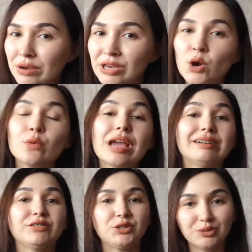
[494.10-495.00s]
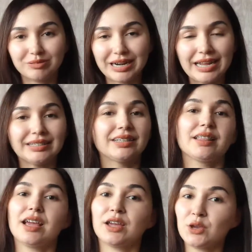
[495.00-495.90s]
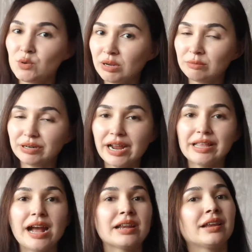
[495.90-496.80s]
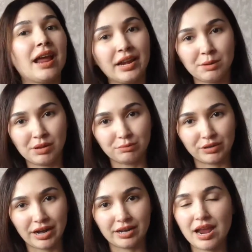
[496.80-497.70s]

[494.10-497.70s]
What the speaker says: we know we have two brains, a human brain and an animal brain,